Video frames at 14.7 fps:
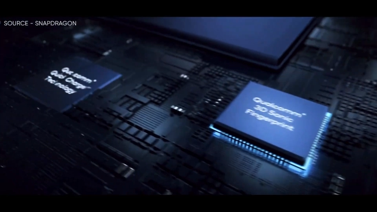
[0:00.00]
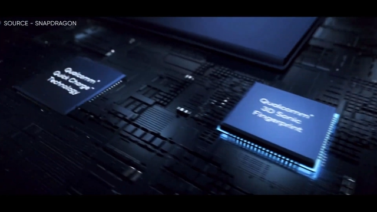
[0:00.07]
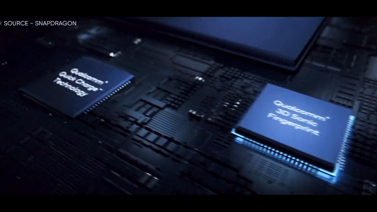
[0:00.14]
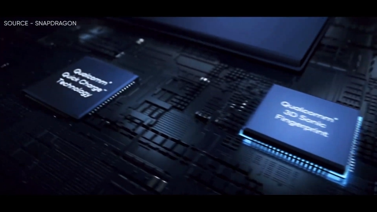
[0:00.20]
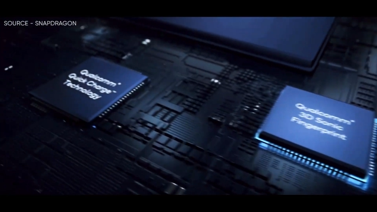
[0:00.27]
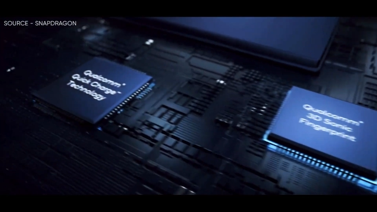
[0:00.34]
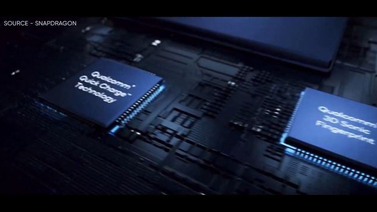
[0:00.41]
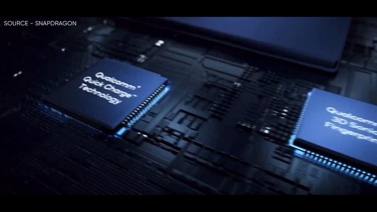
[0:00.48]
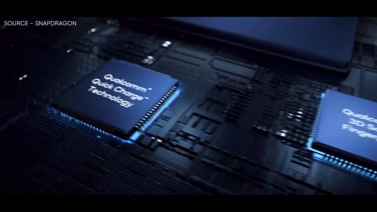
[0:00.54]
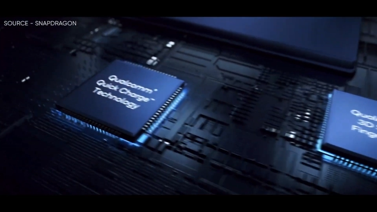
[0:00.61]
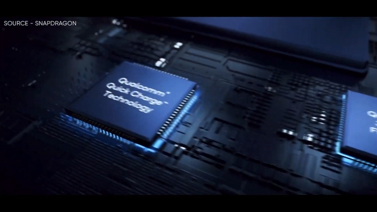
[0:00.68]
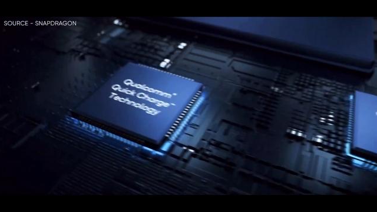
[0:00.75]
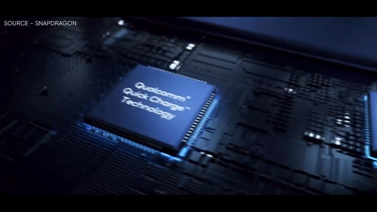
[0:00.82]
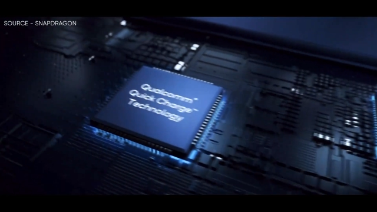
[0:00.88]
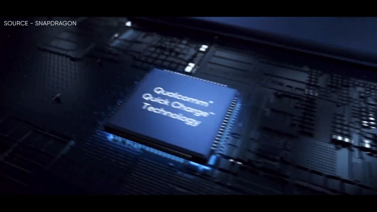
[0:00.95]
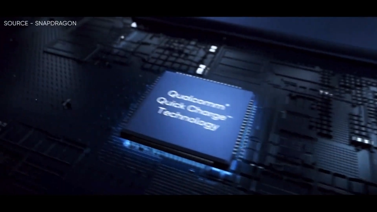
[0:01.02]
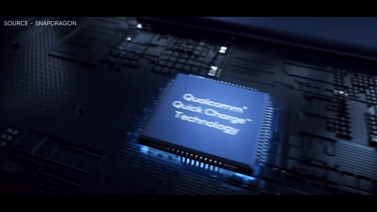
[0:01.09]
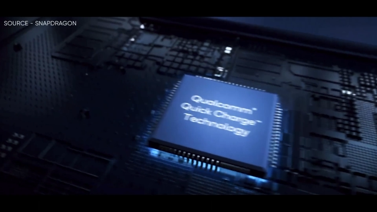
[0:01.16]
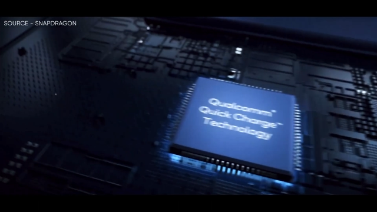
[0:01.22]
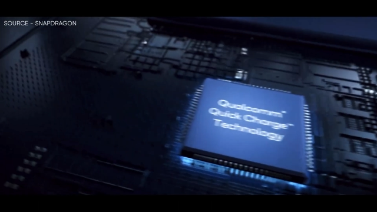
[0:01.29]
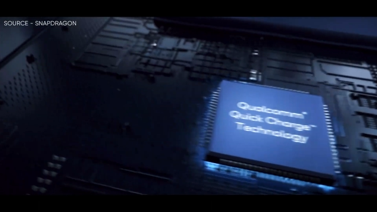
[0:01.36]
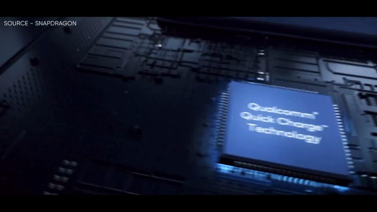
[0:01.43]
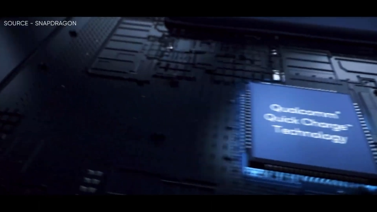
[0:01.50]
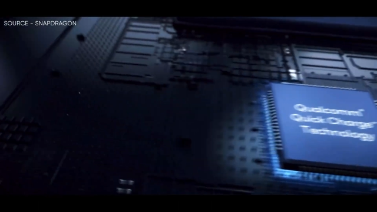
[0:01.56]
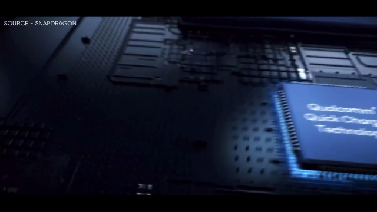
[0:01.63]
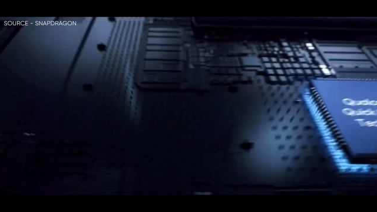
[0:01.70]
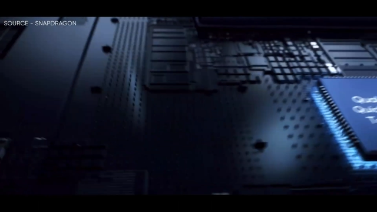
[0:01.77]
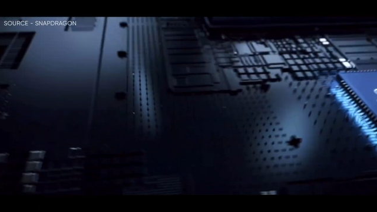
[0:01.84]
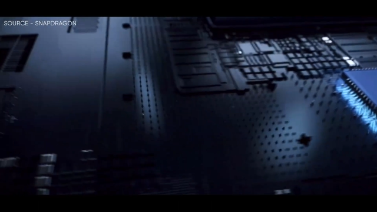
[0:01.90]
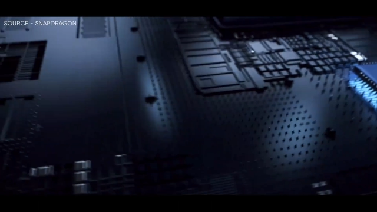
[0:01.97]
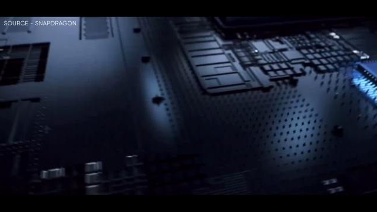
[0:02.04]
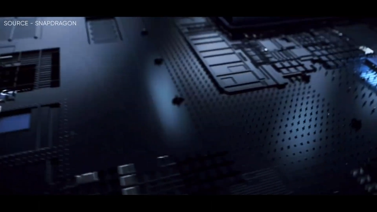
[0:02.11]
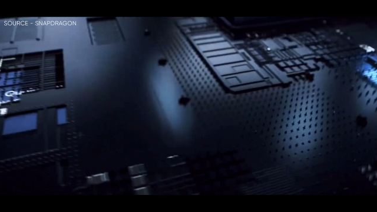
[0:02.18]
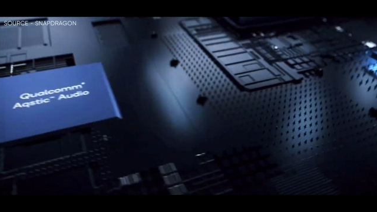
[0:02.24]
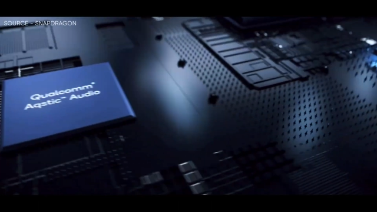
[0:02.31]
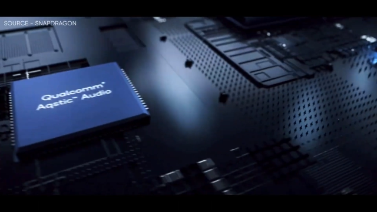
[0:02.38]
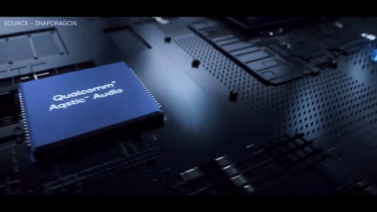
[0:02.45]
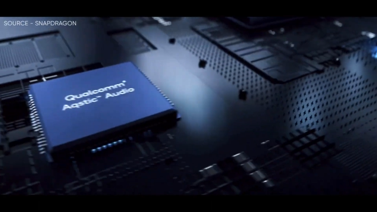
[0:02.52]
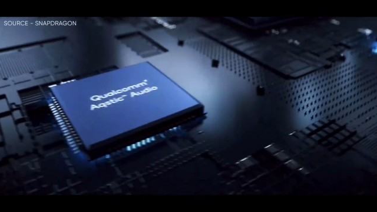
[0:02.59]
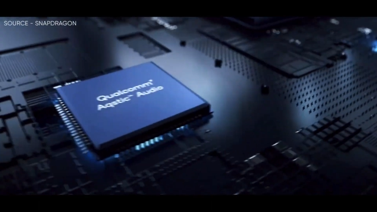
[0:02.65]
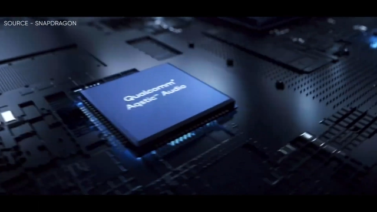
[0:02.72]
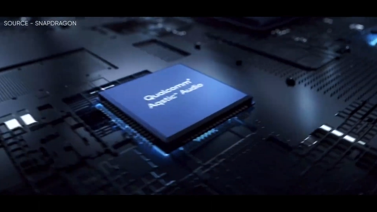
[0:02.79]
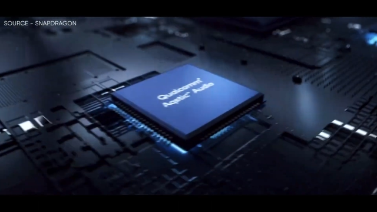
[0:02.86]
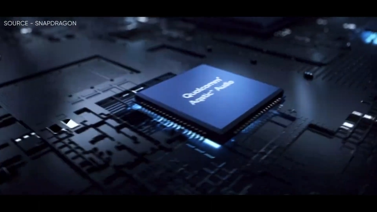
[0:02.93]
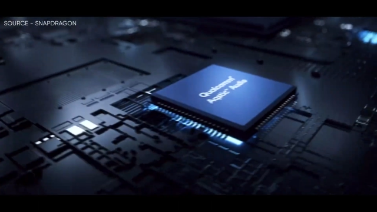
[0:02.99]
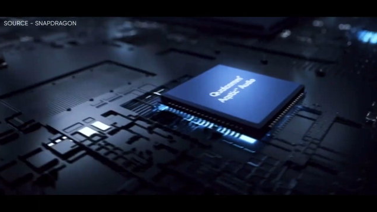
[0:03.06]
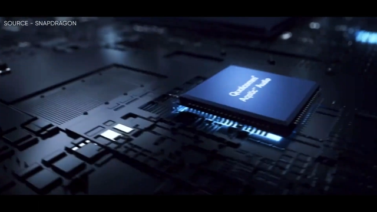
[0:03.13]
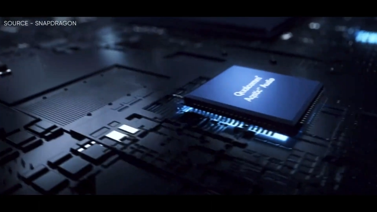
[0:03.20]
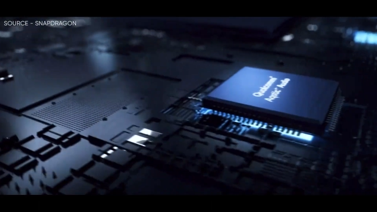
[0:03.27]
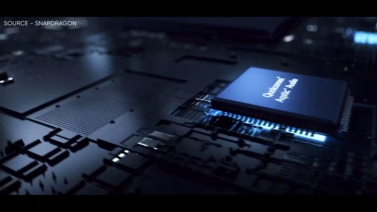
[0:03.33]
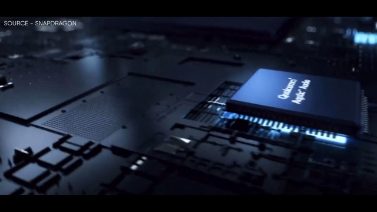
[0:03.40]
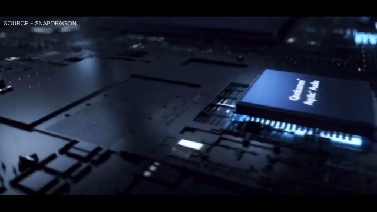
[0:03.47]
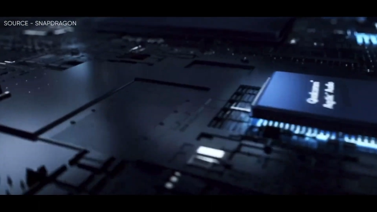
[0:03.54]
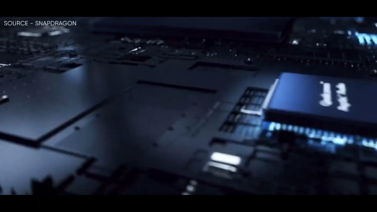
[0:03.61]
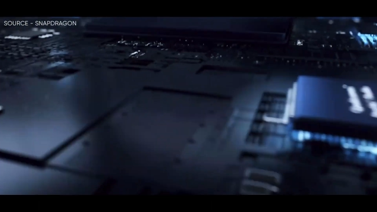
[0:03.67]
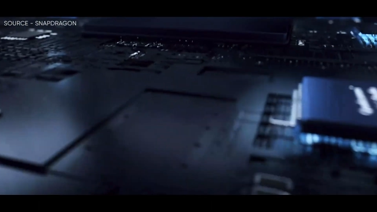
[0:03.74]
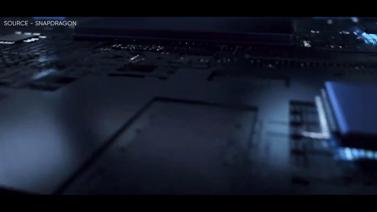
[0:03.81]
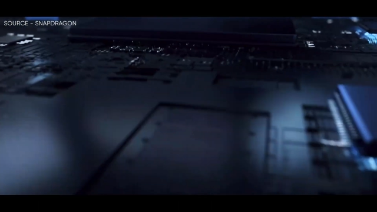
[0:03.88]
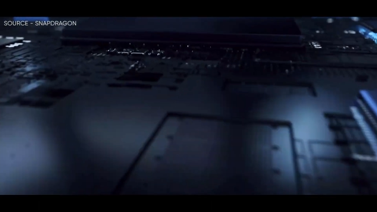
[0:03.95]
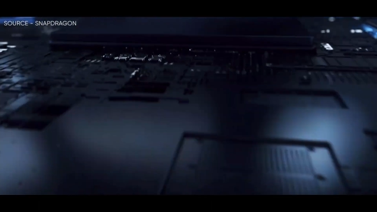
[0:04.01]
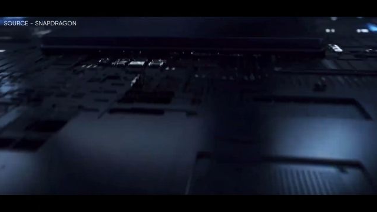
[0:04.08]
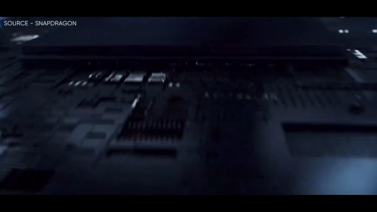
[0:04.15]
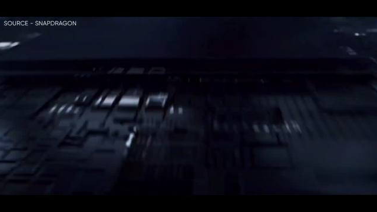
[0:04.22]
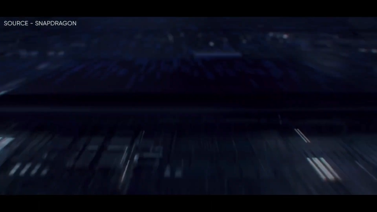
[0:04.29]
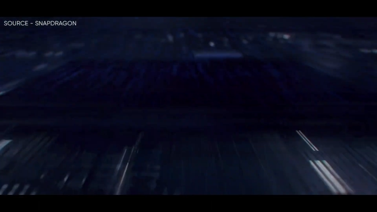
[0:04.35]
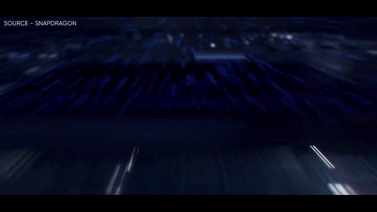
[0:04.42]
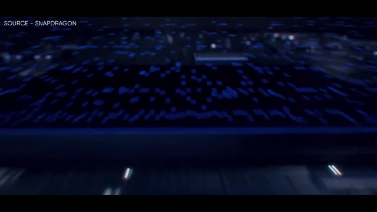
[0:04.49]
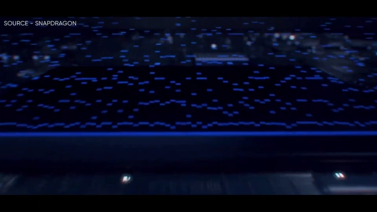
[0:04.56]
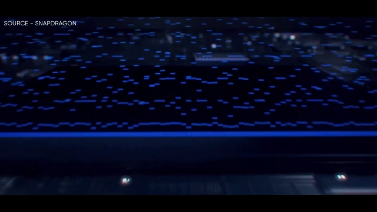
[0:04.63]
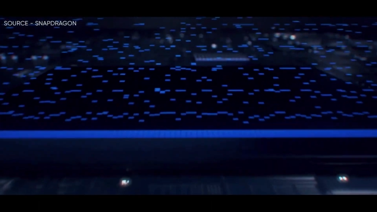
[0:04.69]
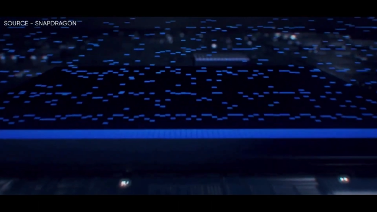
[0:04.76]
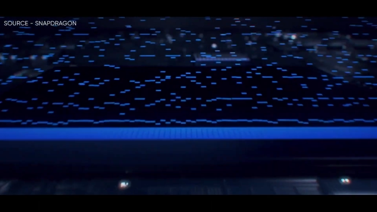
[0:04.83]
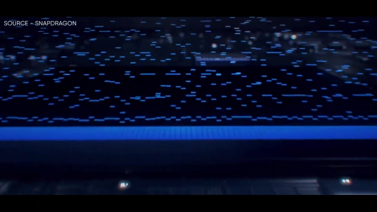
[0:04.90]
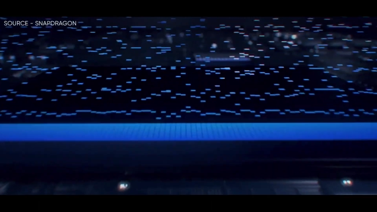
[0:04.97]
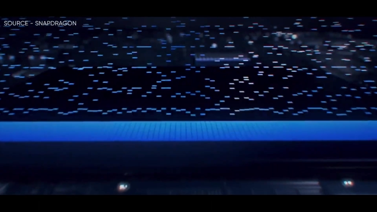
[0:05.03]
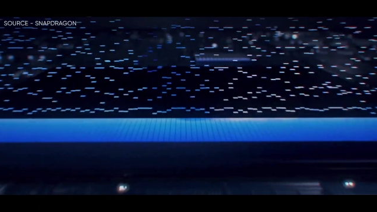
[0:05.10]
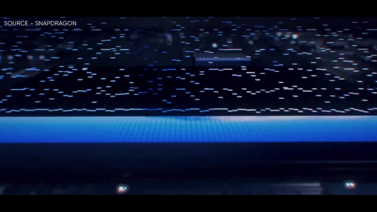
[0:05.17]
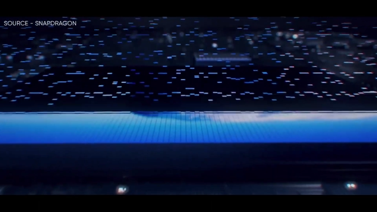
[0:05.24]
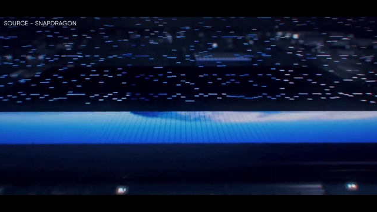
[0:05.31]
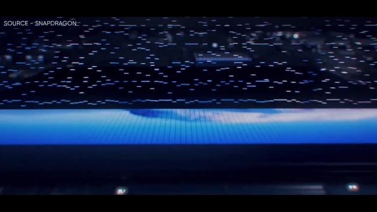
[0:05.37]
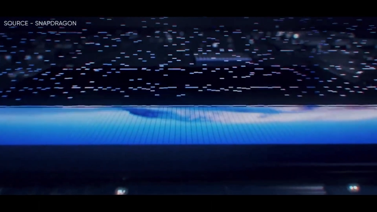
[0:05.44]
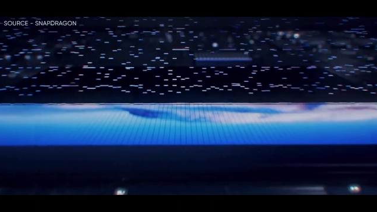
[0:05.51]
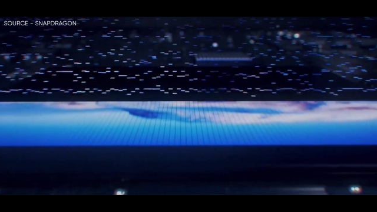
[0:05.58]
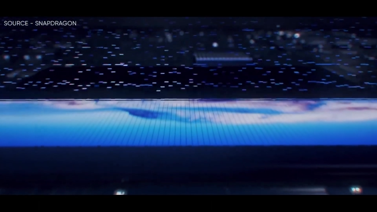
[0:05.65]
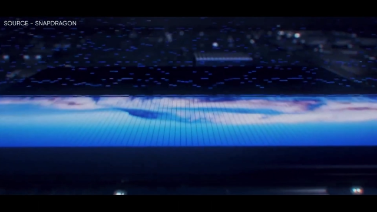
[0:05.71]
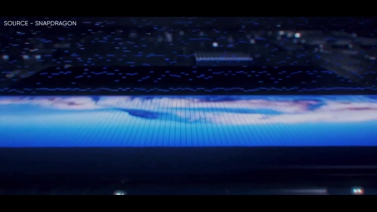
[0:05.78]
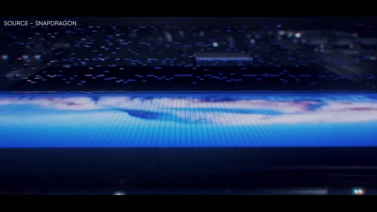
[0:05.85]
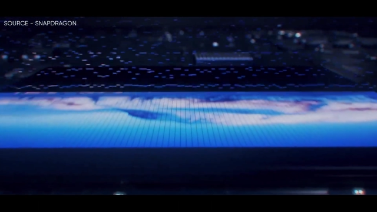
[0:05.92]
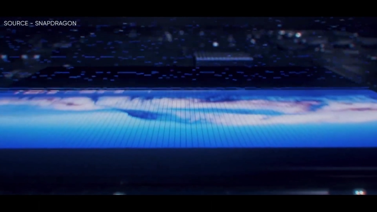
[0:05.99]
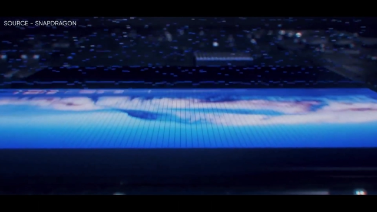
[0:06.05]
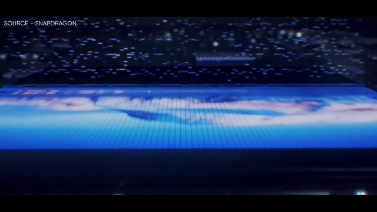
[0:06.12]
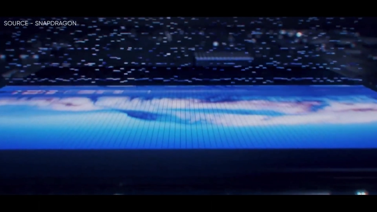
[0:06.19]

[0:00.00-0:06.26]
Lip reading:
No face is visible, so there are no lips to read.